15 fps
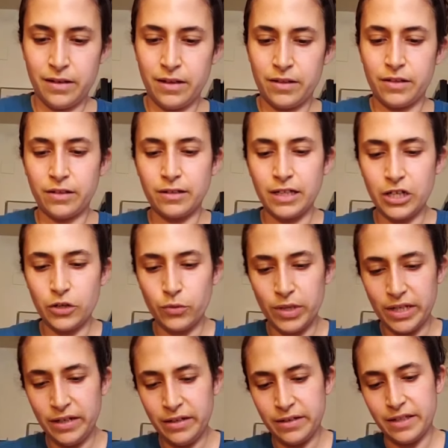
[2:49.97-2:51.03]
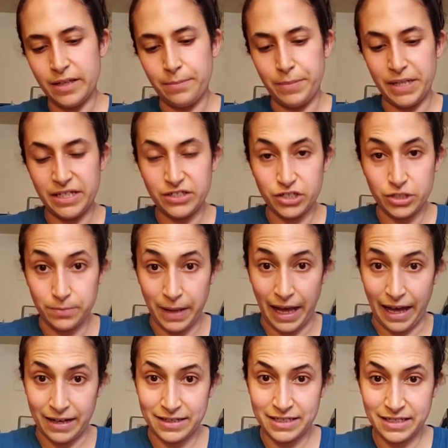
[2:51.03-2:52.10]
The liquid that beans are
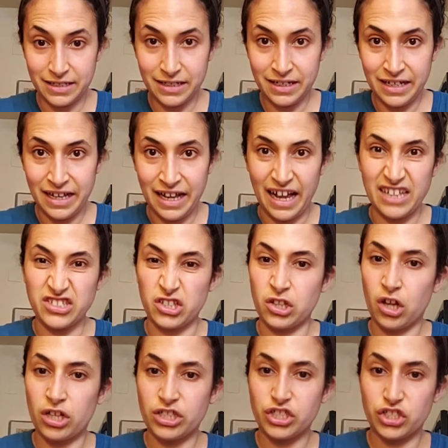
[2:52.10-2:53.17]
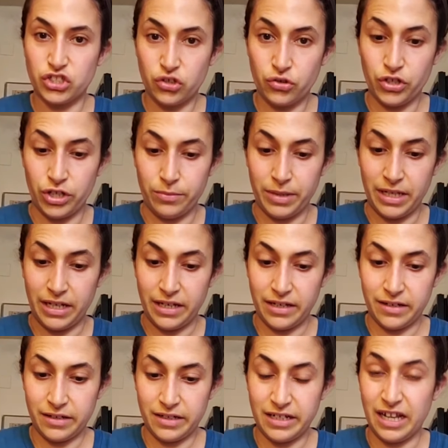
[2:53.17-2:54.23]
packed in has a lot of sodium in it,
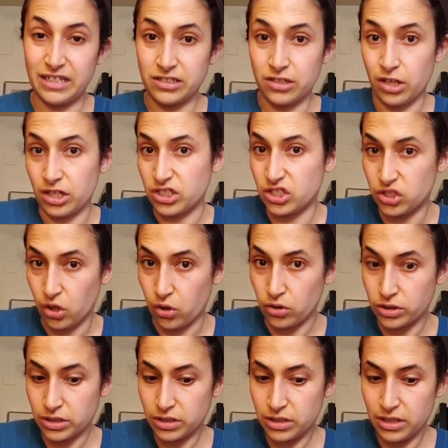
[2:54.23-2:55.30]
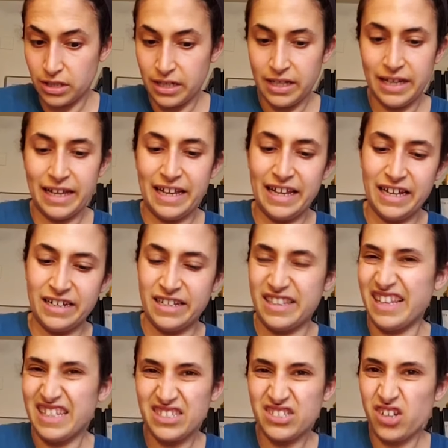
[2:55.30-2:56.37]
has a lot of salt, and
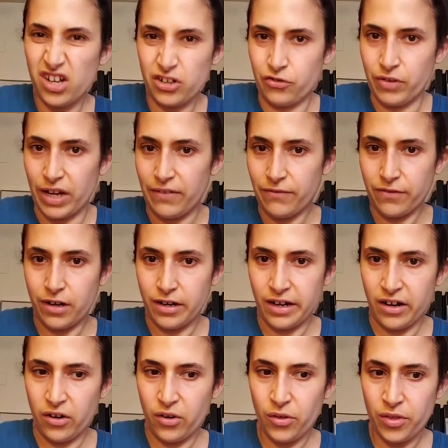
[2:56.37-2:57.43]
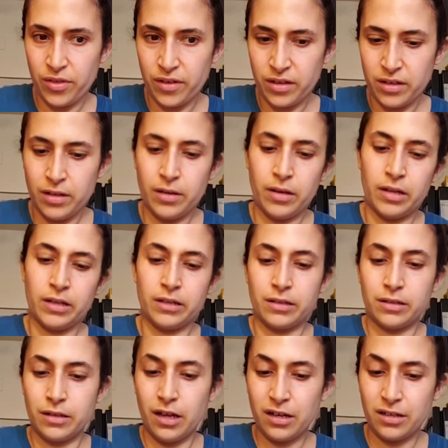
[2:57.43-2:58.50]
that's not great for our health.
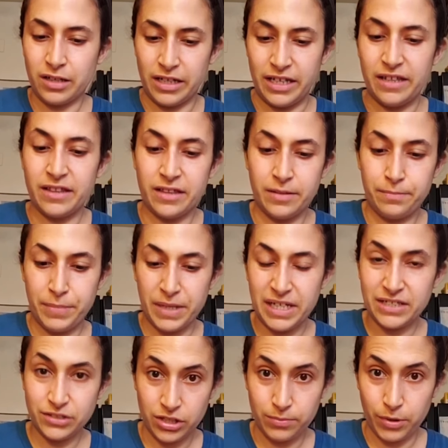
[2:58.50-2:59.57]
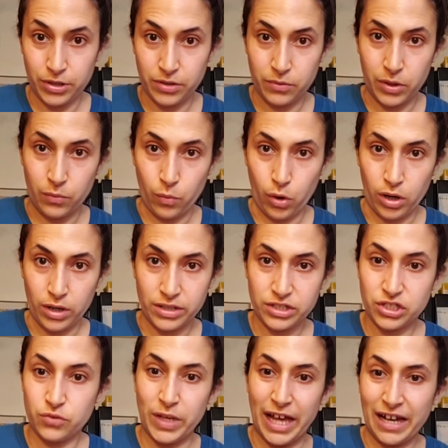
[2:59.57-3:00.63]
Luckily, the beans are the part that we want,
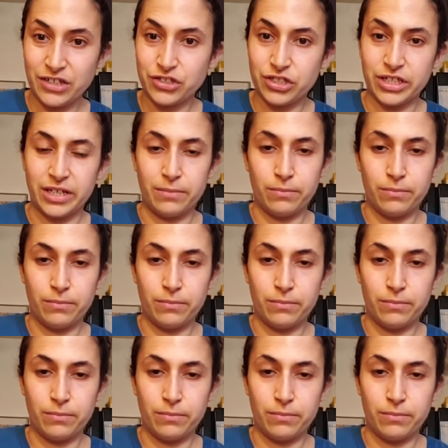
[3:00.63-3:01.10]
so we actually can